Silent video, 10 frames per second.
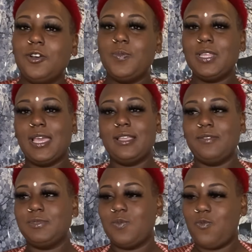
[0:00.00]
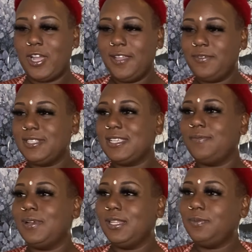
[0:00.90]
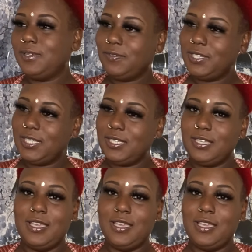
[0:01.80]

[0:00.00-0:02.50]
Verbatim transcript: be like some white ones I'll probably put with it